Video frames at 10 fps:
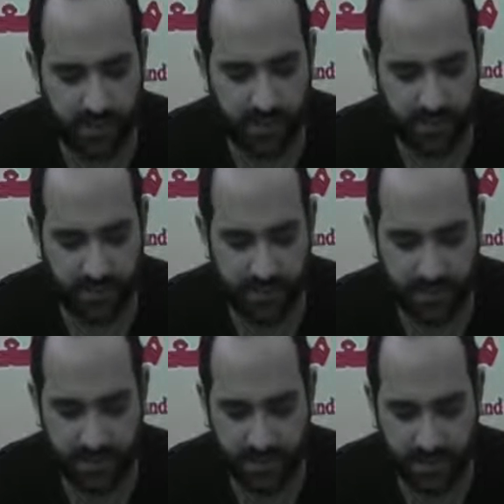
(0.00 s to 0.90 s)

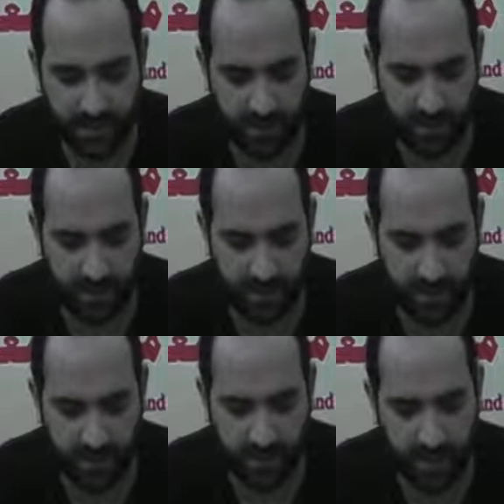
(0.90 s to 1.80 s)
left in the
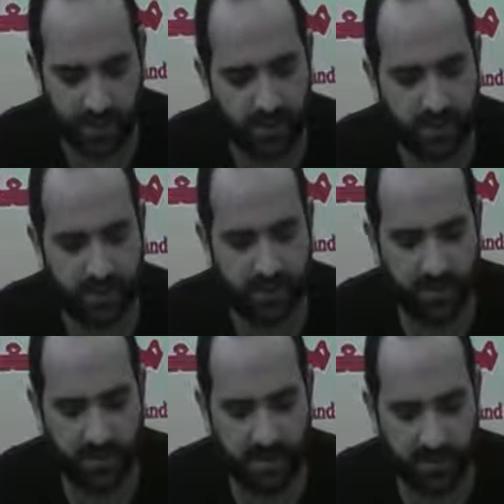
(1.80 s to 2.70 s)
ear, apart from
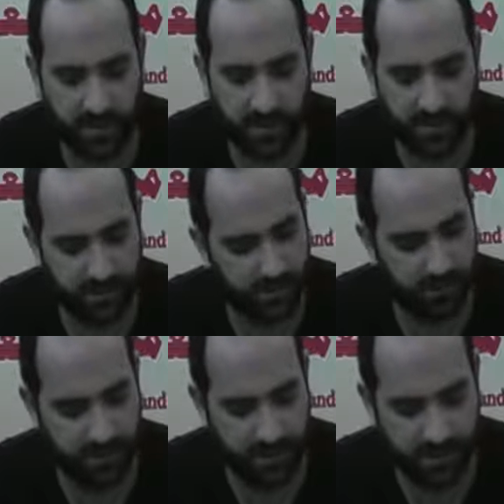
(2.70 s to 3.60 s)
the little you
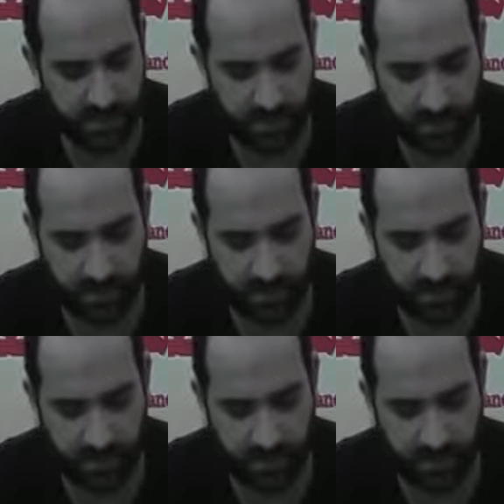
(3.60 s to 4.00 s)
eat.